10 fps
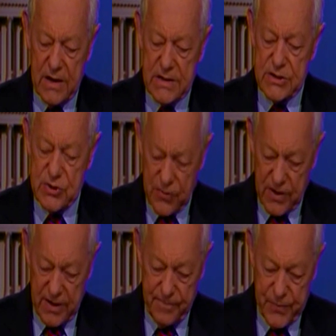is
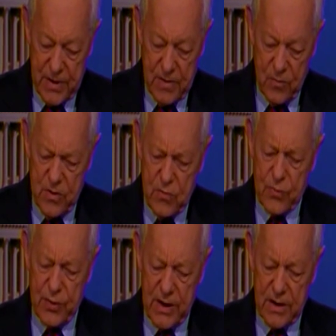done. What do you
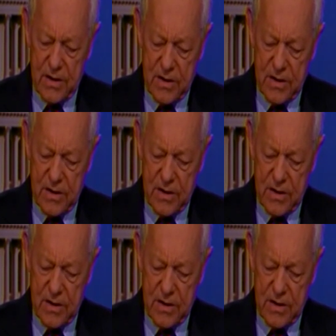think?